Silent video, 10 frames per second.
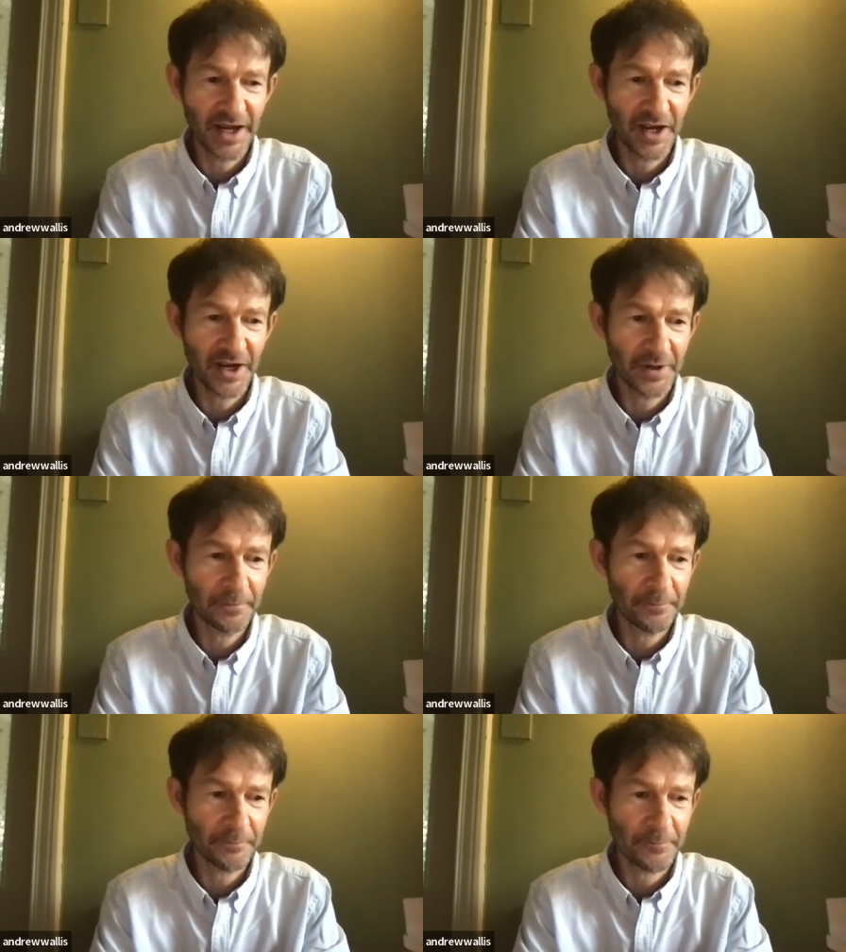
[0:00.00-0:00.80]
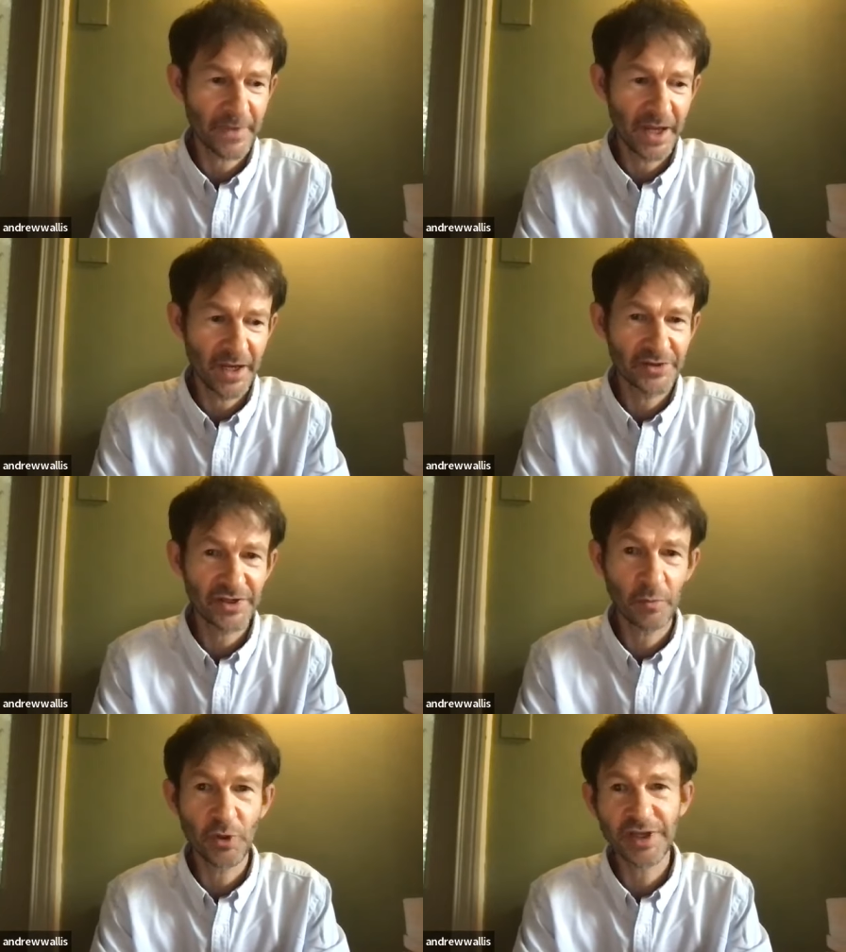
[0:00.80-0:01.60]

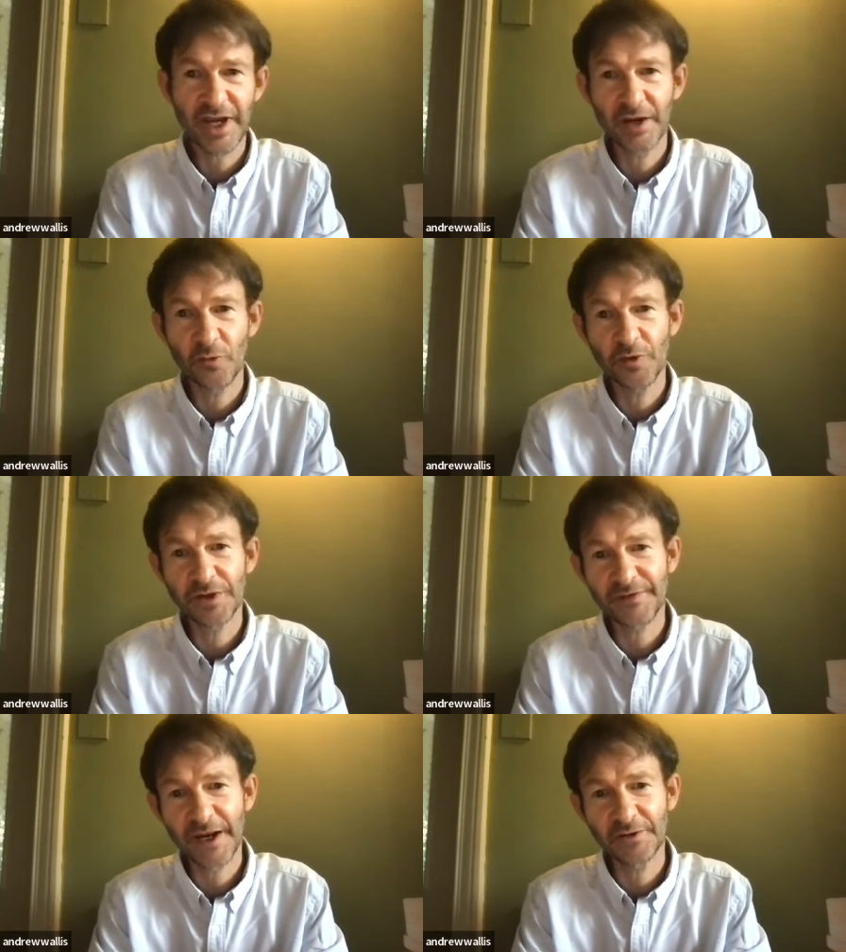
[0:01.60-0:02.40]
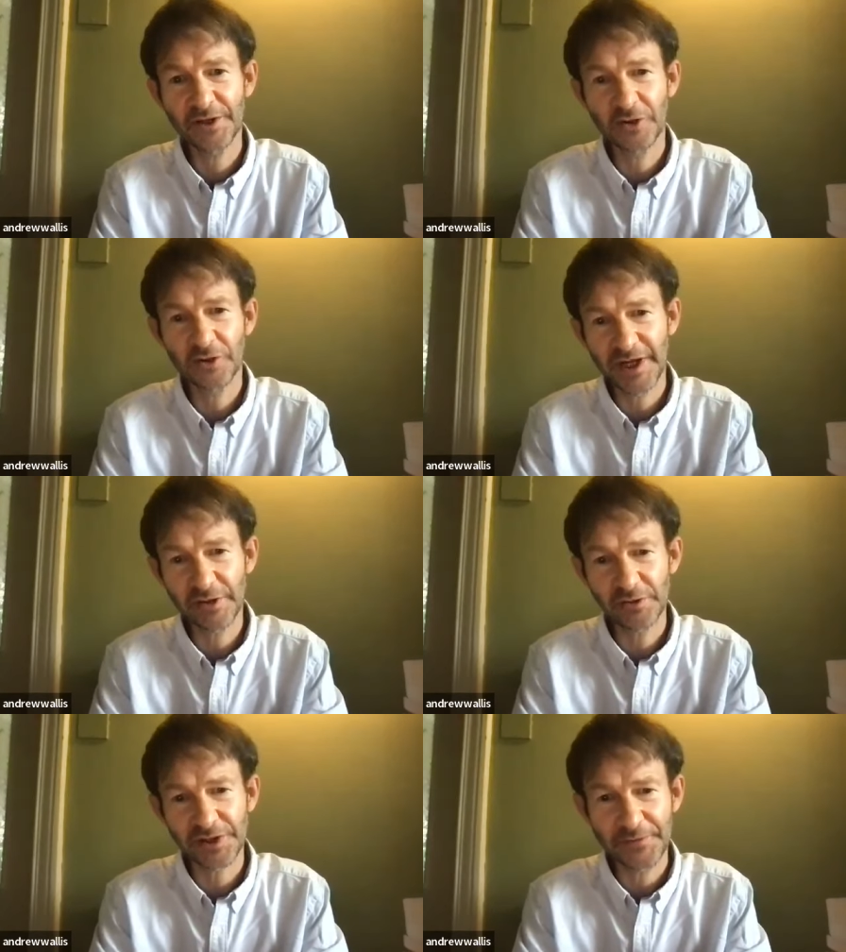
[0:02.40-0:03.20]
Some would say it was founded on
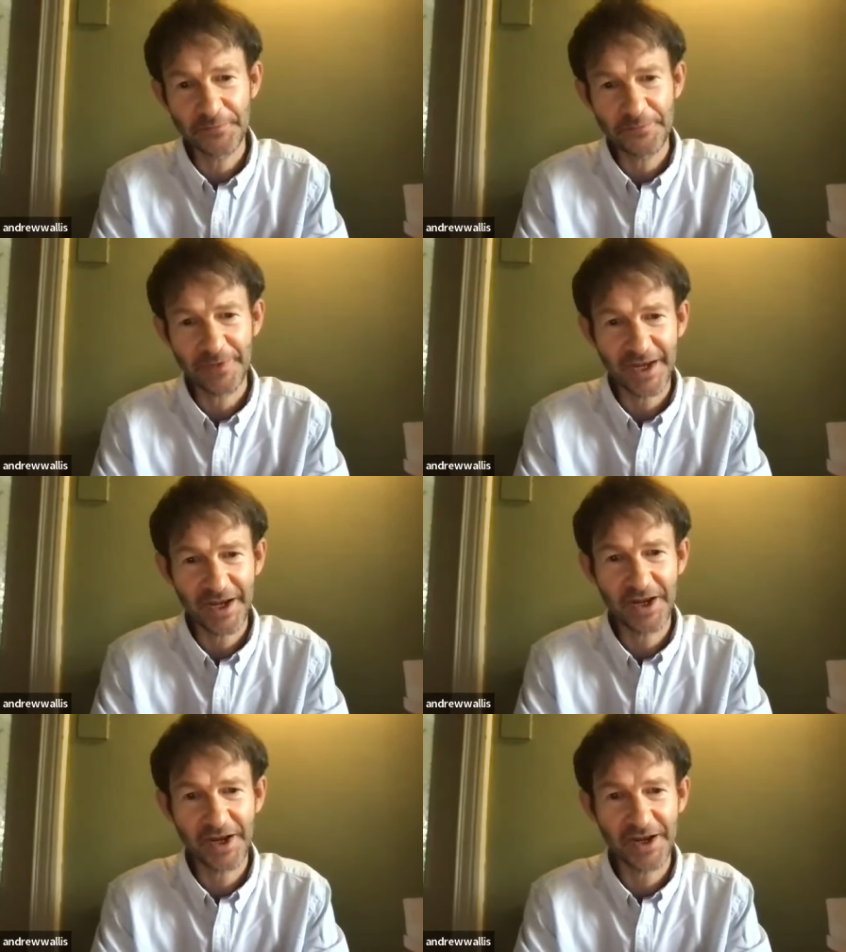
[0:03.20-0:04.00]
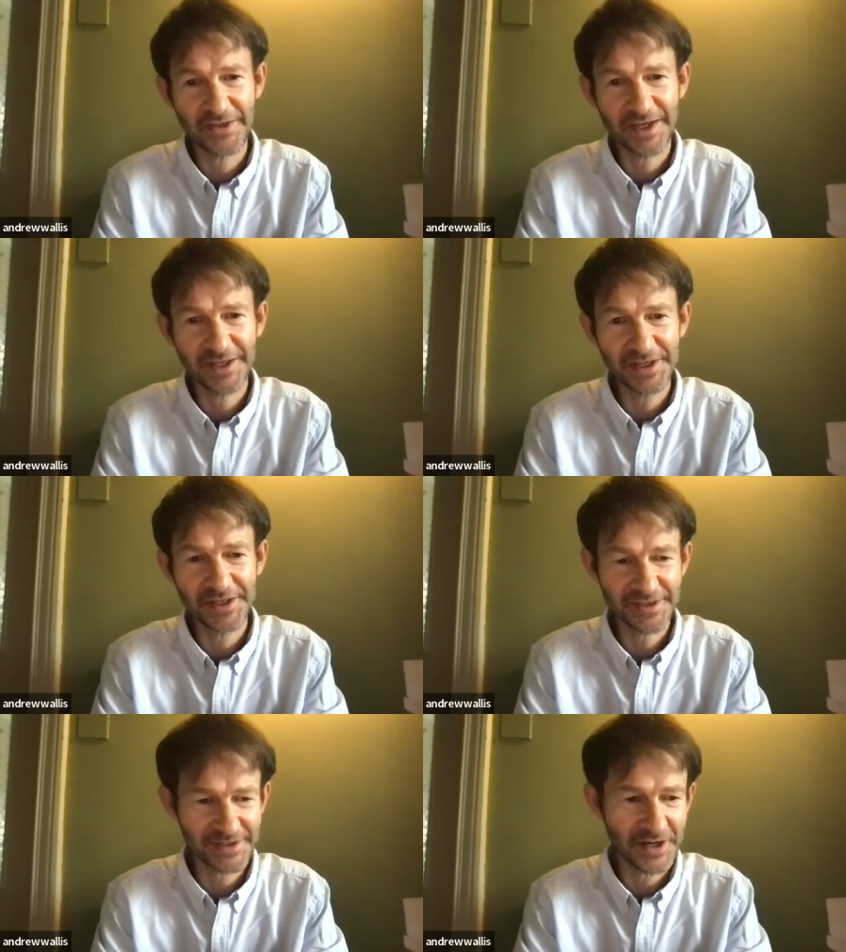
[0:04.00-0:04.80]
guilt. That
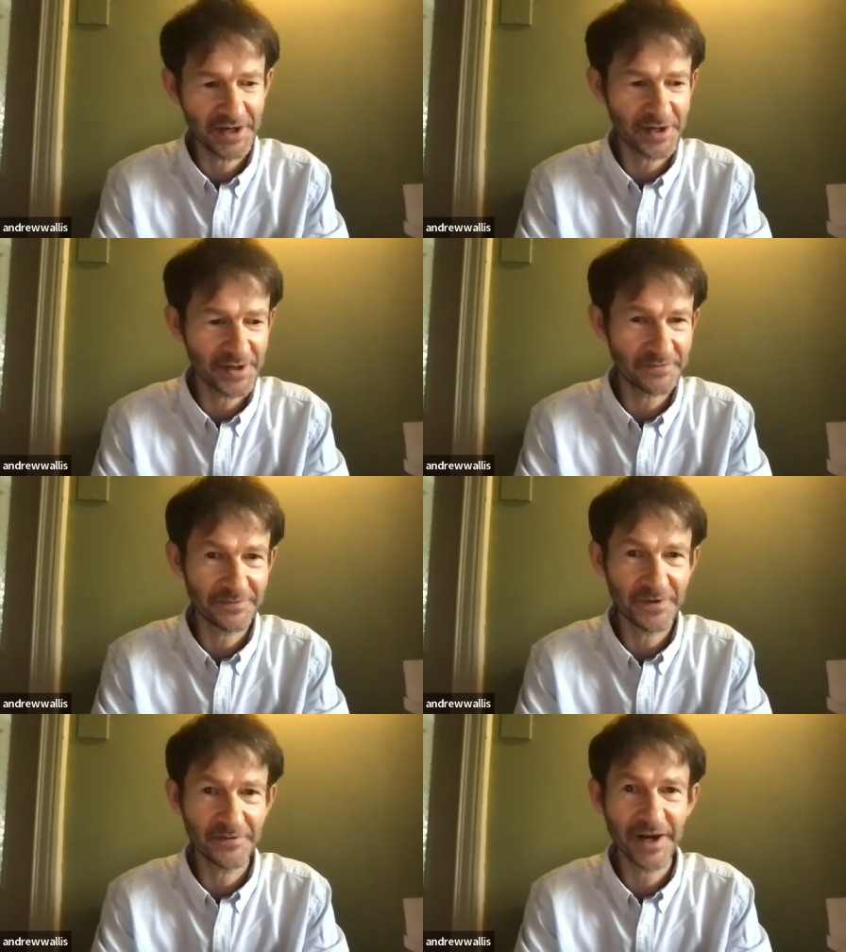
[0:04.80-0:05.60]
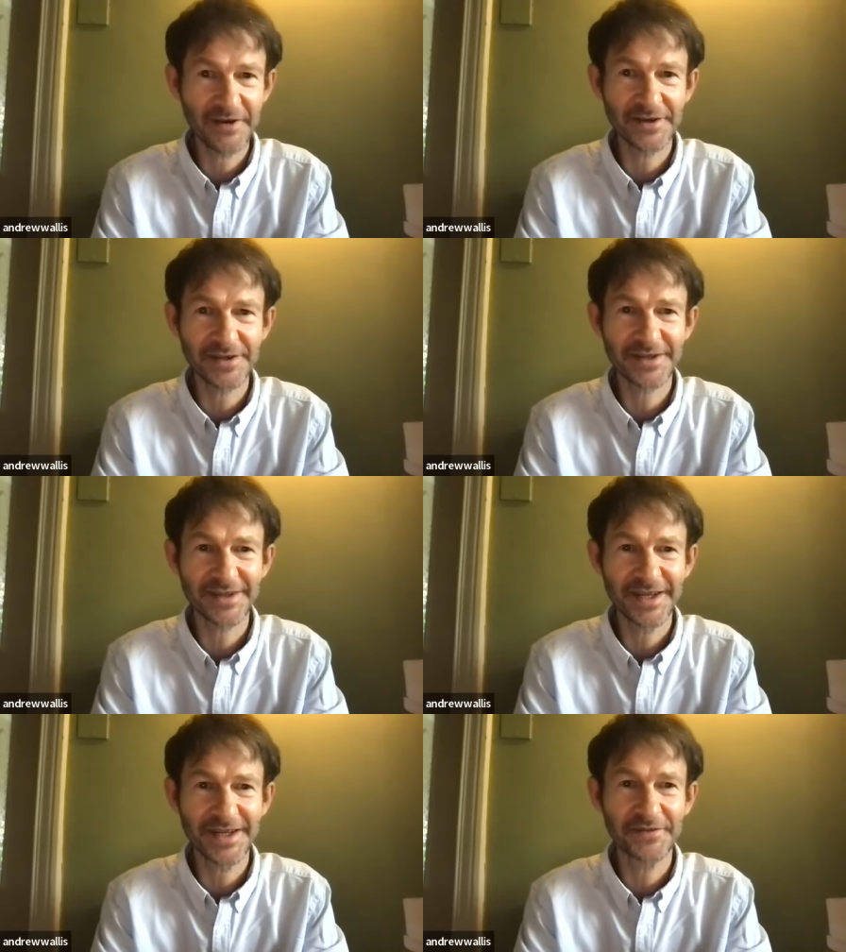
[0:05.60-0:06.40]
is for various
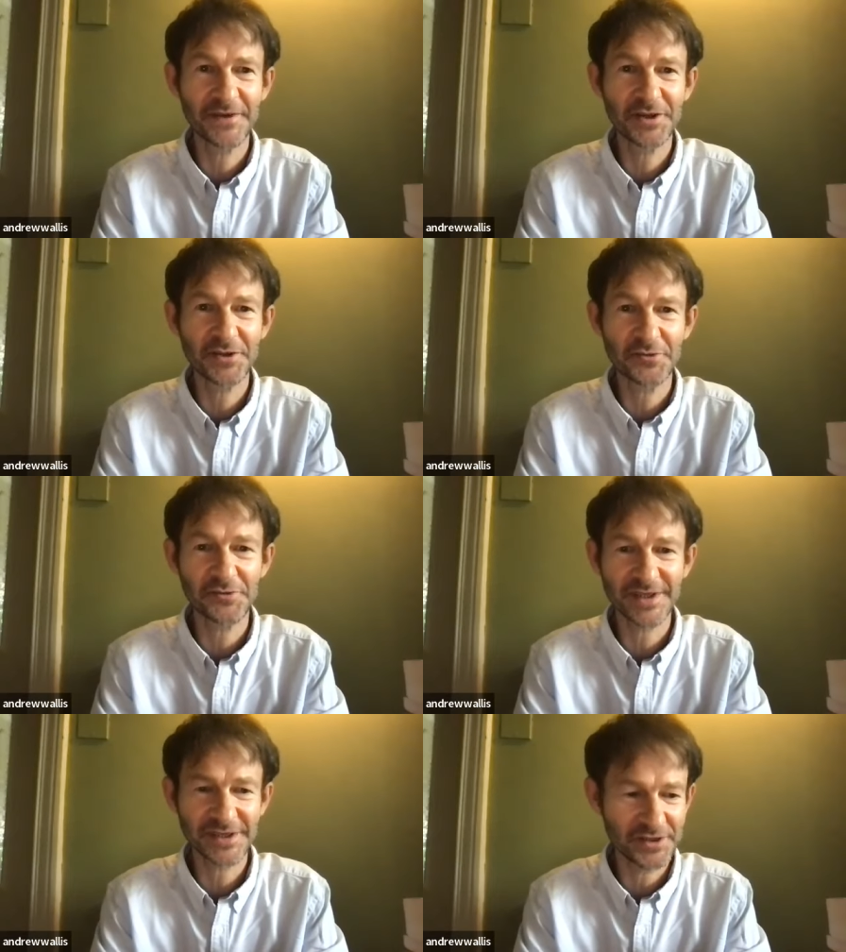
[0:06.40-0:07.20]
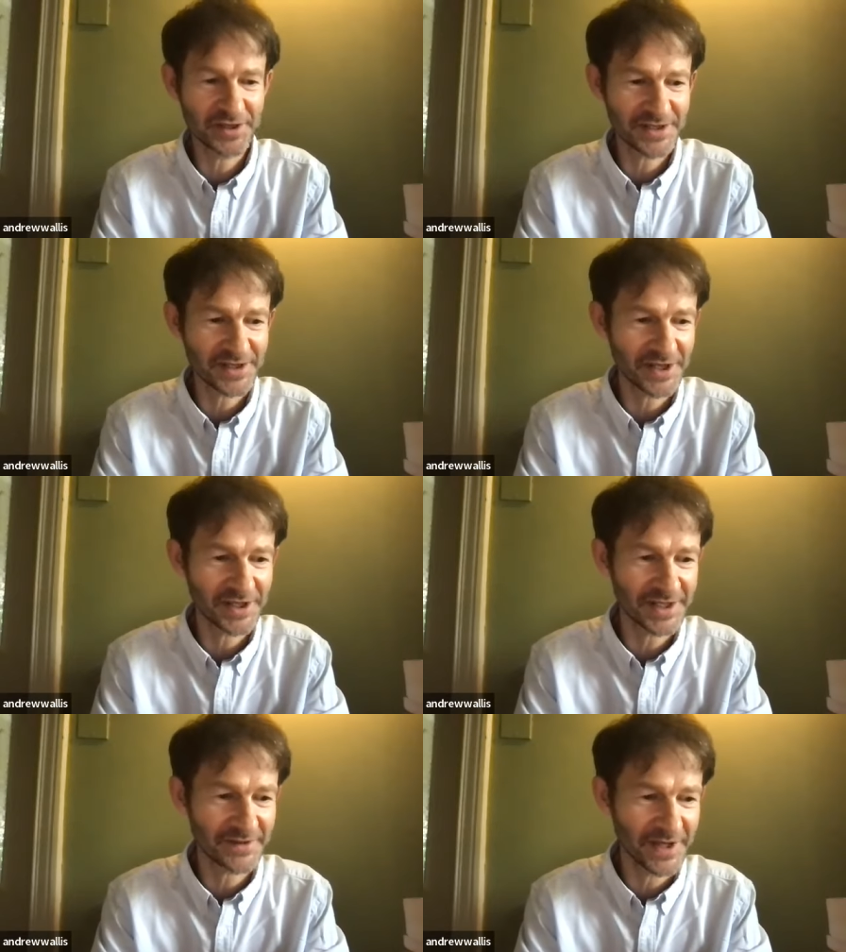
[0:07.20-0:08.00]
individuals to
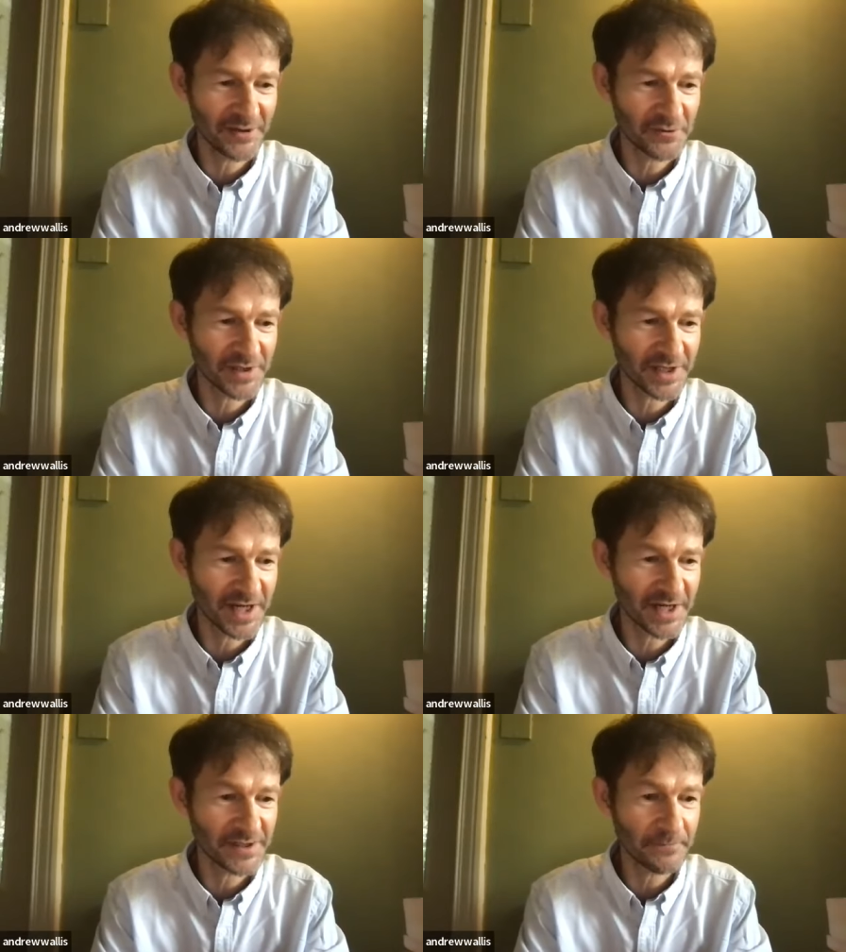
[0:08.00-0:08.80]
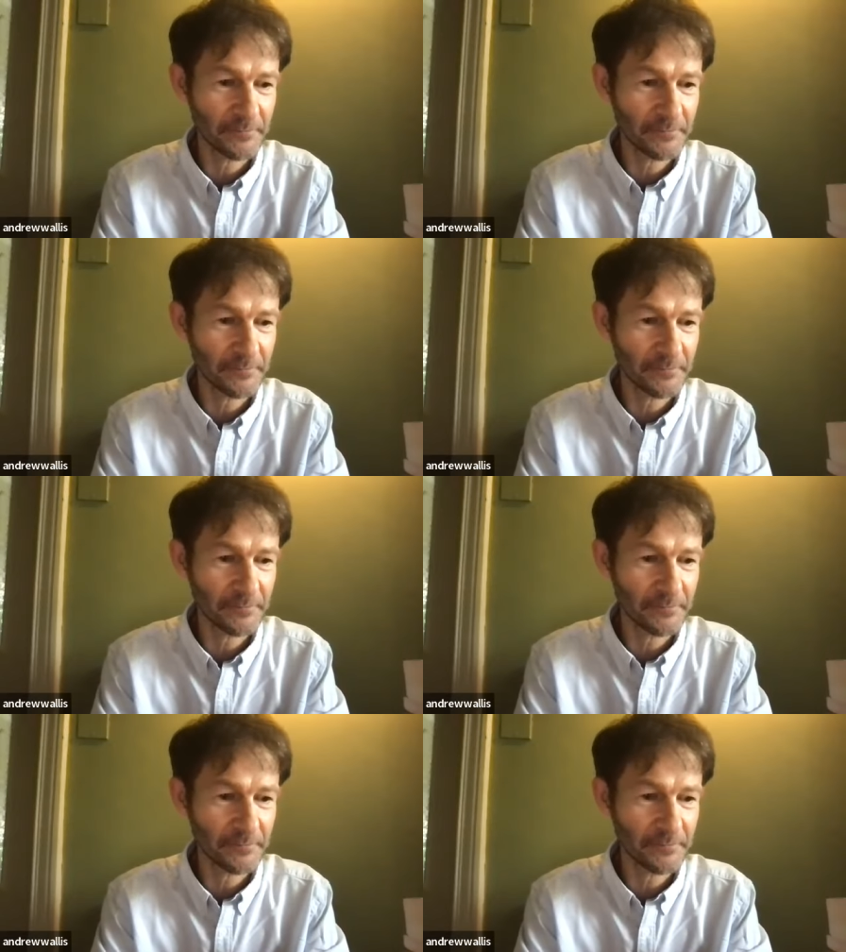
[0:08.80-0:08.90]
decide if that was the case.